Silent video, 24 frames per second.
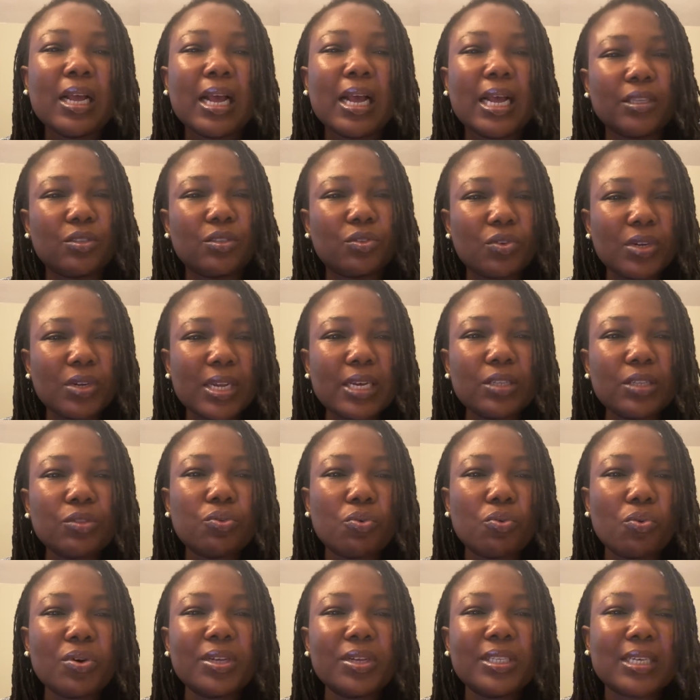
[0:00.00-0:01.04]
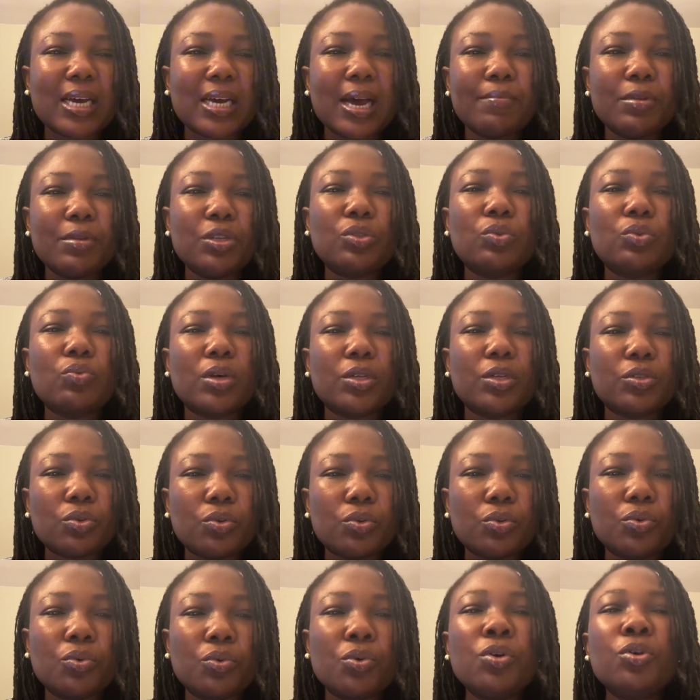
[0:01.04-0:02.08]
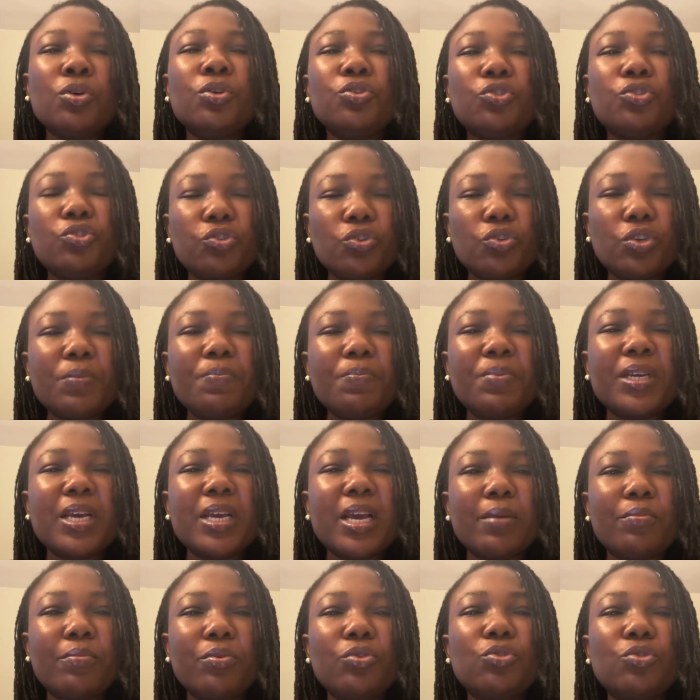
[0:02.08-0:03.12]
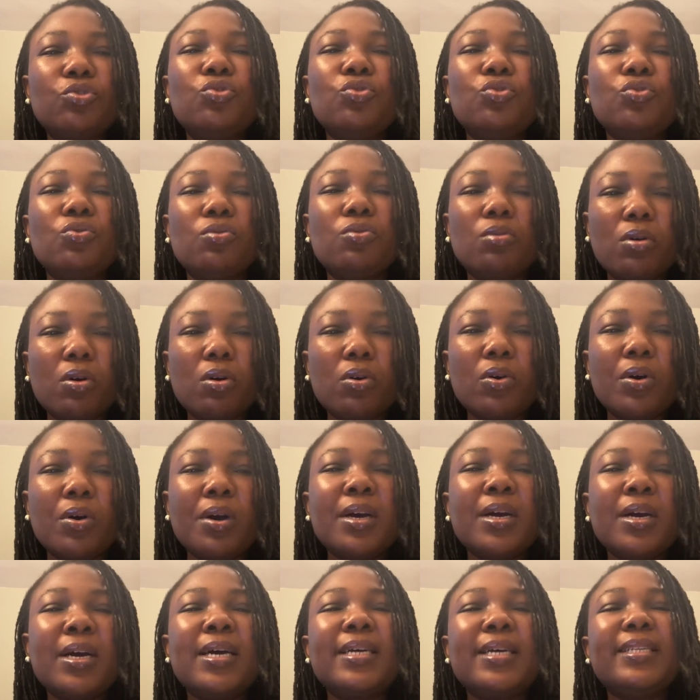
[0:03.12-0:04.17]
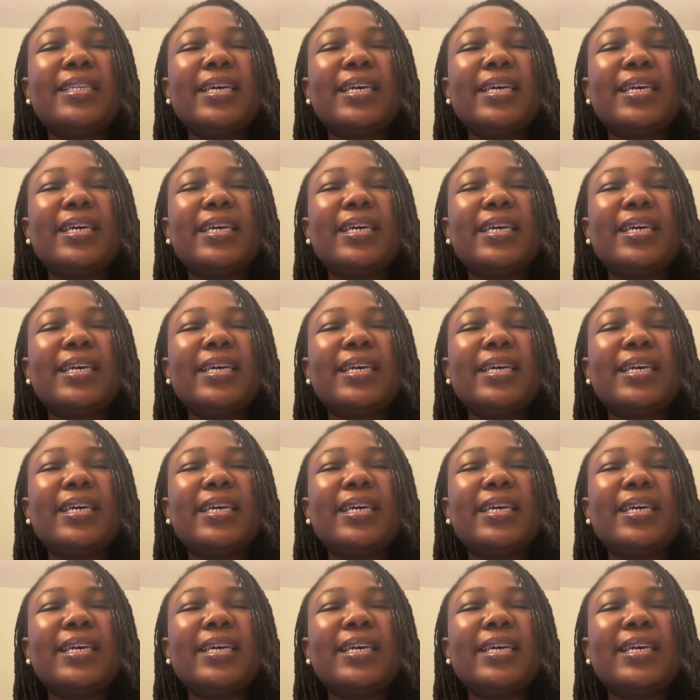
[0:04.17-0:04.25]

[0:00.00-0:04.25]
A student who is coming to a school should be able to know